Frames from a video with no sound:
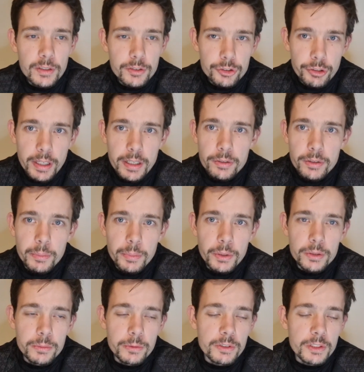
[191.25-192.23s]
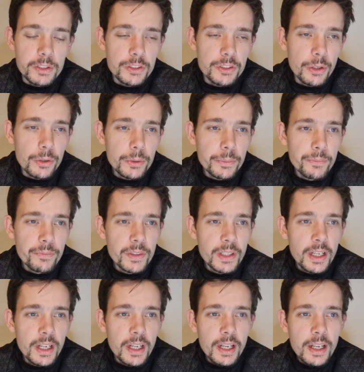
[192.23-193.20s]
tread on the bottom of the sole.
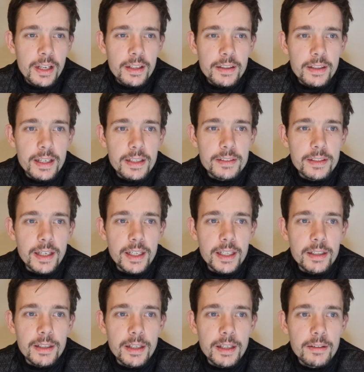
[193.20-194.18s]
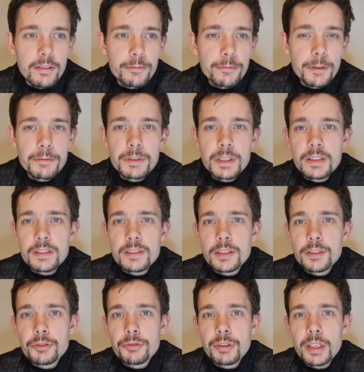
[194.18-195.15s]
There's a 15th
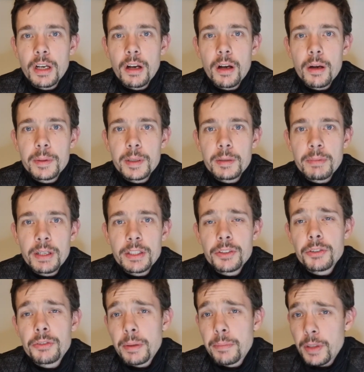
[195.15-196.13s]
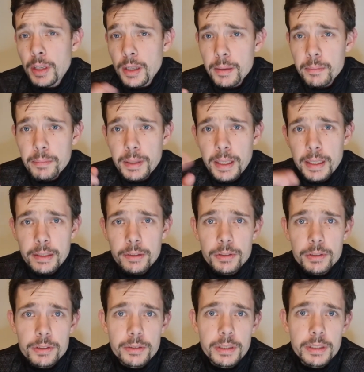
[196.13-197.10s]
century arming manuscript that I'm planning
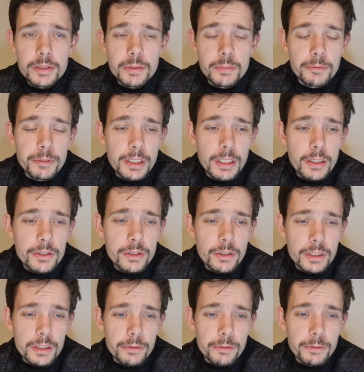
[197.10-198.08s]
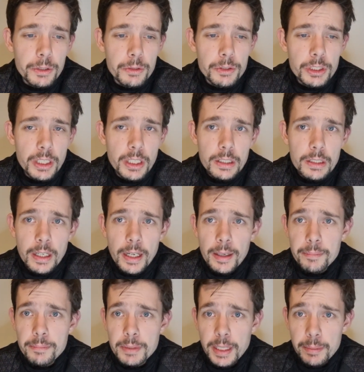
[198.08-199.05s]
on doing some videos on in the future.
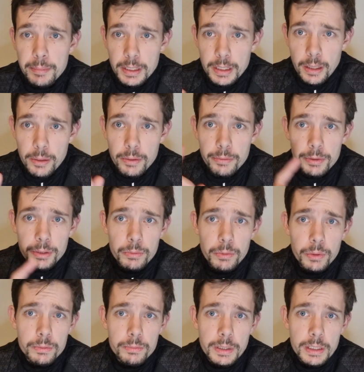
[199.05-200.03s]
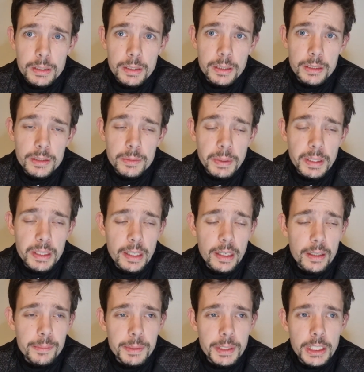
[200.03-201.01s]
Let me know if you want me to speed
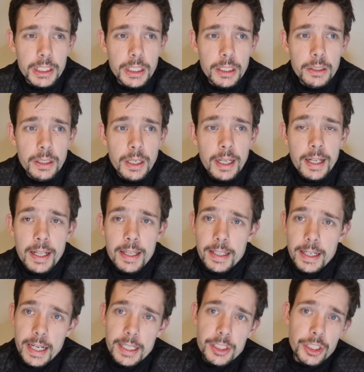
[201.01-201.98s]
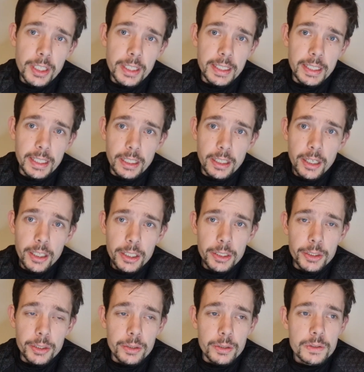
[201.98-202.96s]
that up the queue. That actually
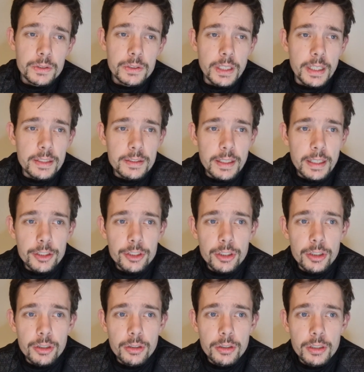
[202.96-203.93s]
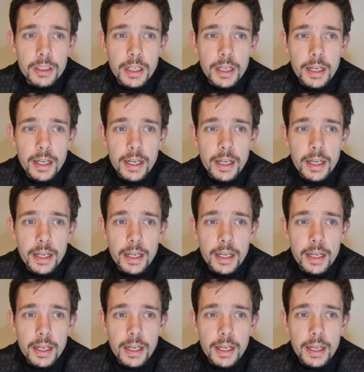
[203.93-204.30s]
includes a section on